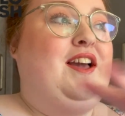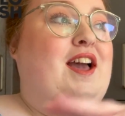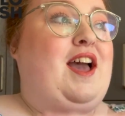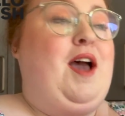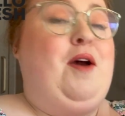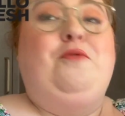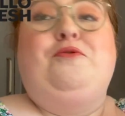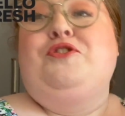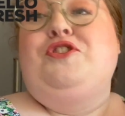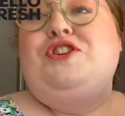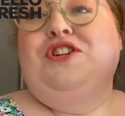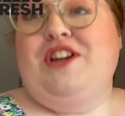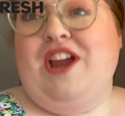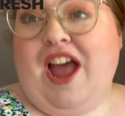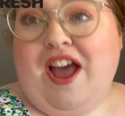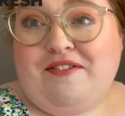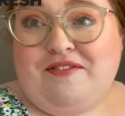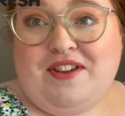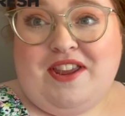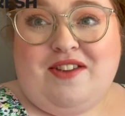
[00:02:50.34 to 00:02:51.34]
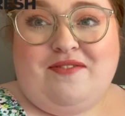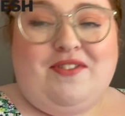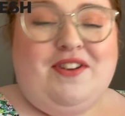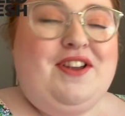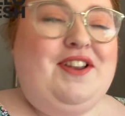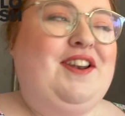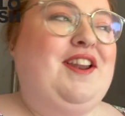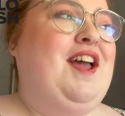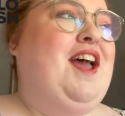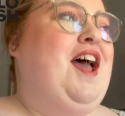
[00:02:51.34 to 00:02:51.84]
or chef
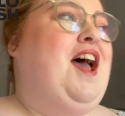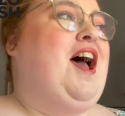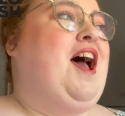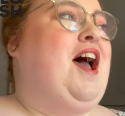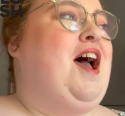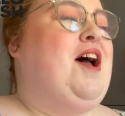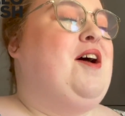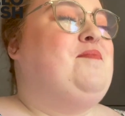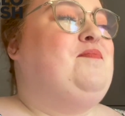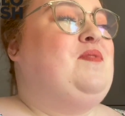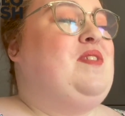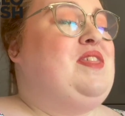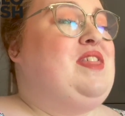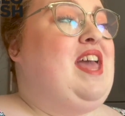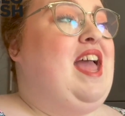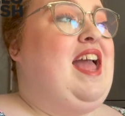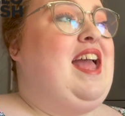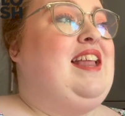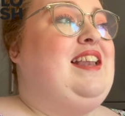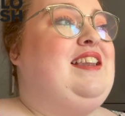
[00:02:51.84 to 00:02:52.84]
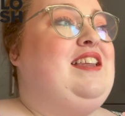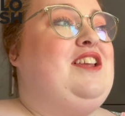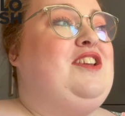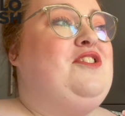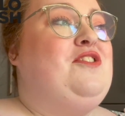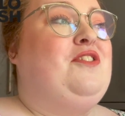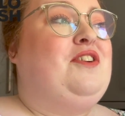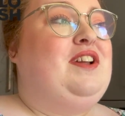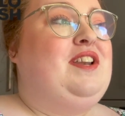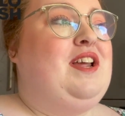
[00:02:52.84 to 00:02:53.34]
even, then
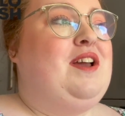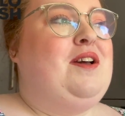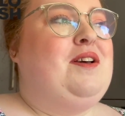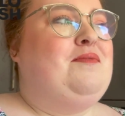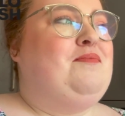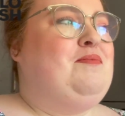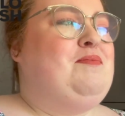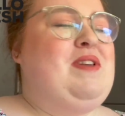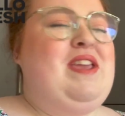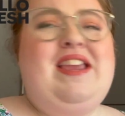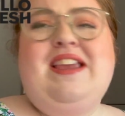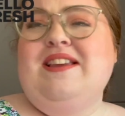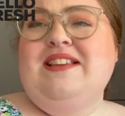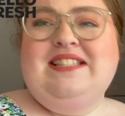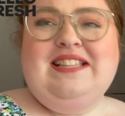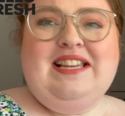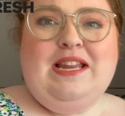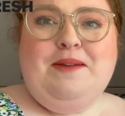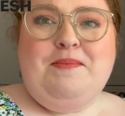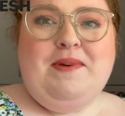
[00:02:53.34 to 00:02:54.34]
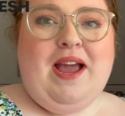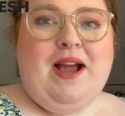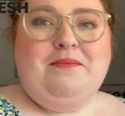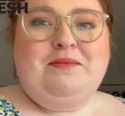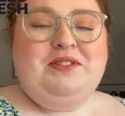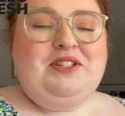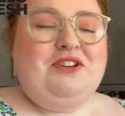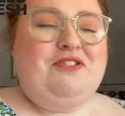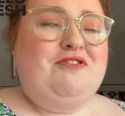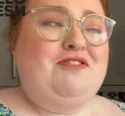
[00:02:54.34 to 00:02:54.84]
you're gonna easily be able
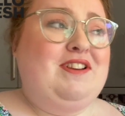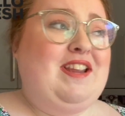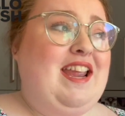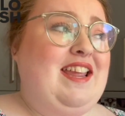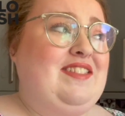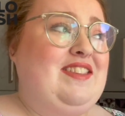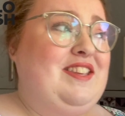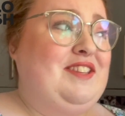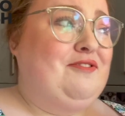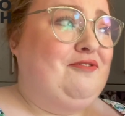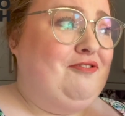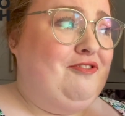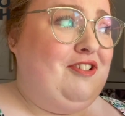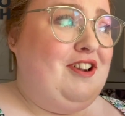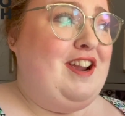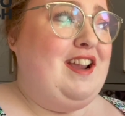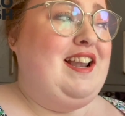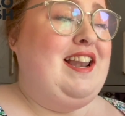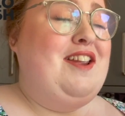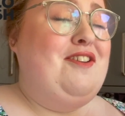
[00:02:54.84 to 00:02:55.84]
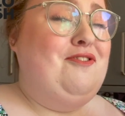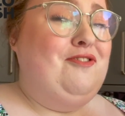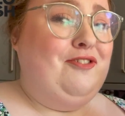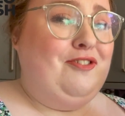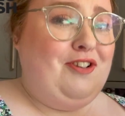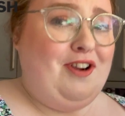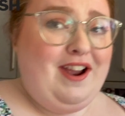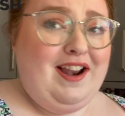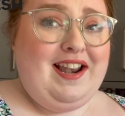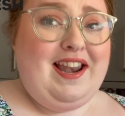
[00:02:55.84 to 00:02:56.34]
to create these really,
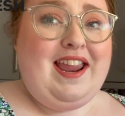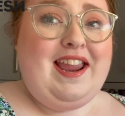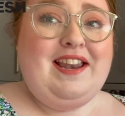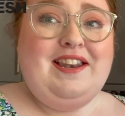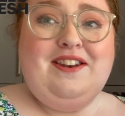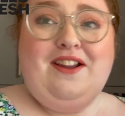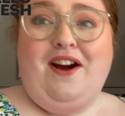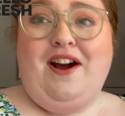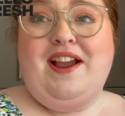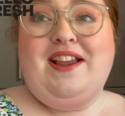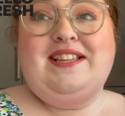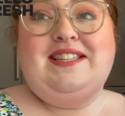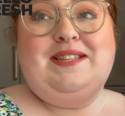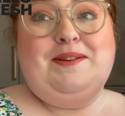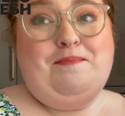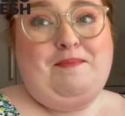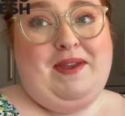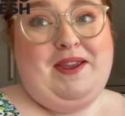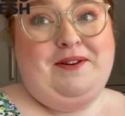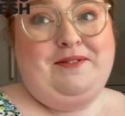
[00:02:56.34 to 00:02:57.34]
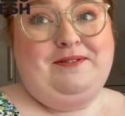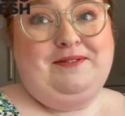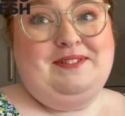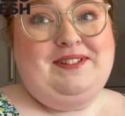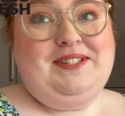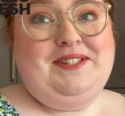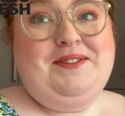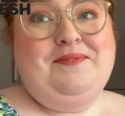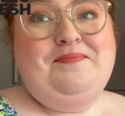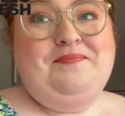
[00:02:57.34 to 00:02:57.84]
really nice
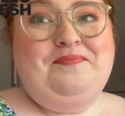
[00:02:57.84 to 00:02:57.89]
meals.